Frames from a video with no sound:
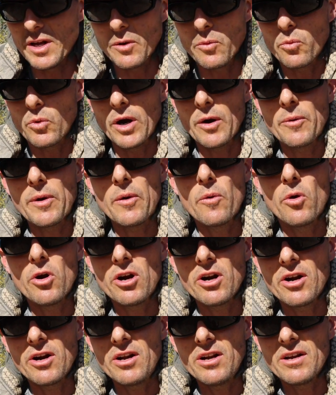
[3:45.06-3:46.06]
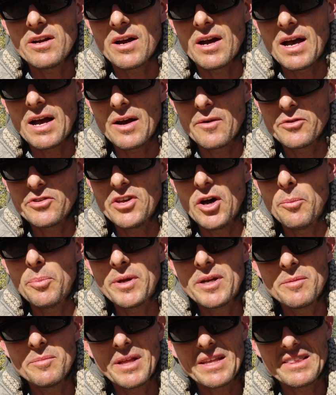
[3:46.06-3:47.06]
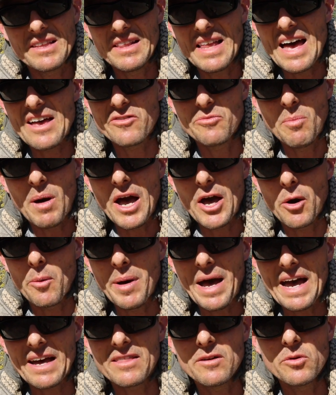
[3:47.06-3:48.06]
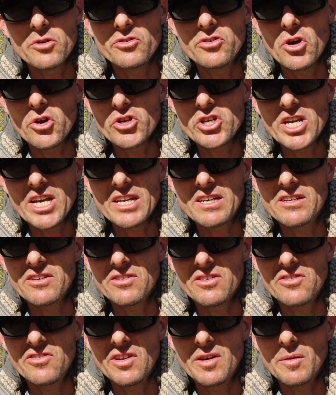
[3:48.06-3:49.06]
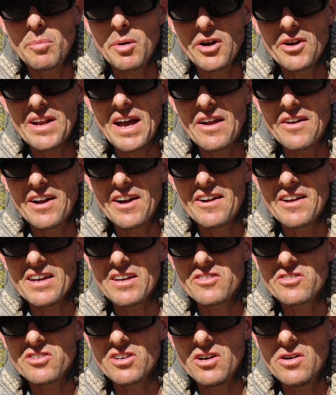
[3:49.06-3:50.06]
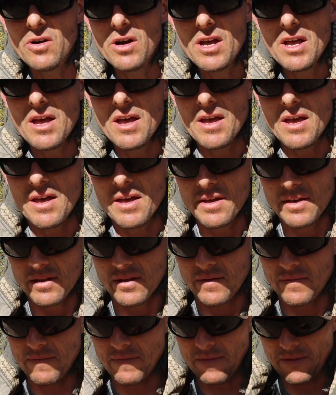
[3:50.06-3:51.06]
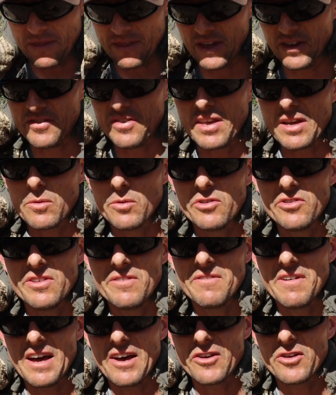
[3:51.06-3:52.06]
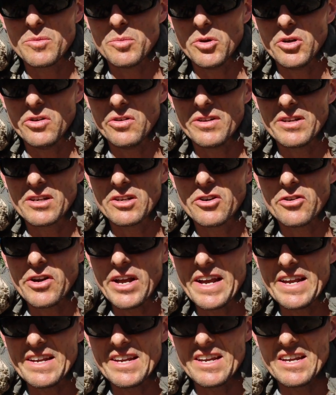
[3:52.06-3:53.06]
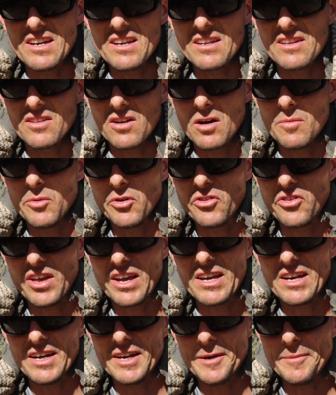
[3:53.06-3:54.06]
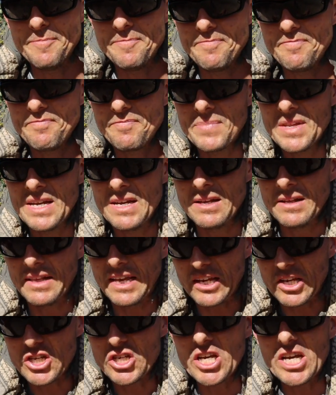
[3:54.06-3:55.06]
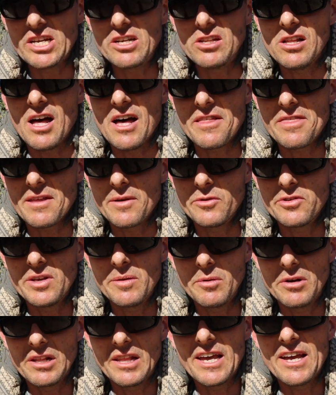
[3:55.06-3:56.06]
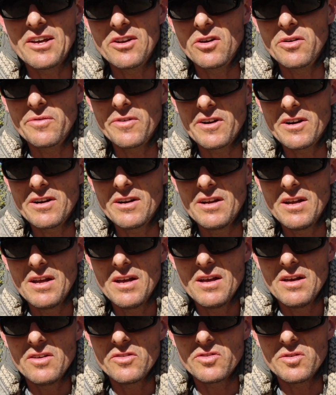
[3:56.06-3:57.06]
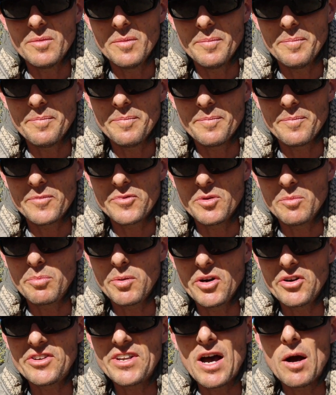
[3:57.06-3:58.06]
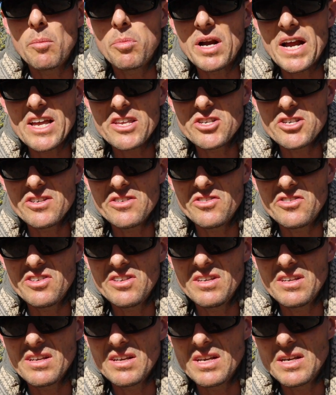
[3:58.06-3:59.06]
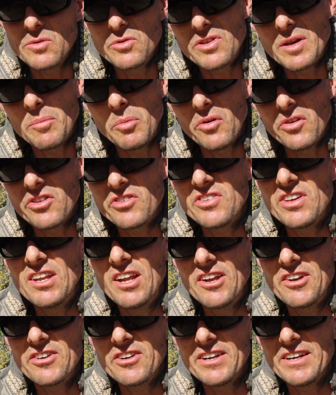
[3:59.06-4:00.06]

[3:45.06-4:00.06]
where we were, I was helping him like the last mile back. There was no shade because it's in a burned out area. So this thing was invaluable in creating almost like a shade cloth. I was able to lay it over some burnt out branches. He was able to sit under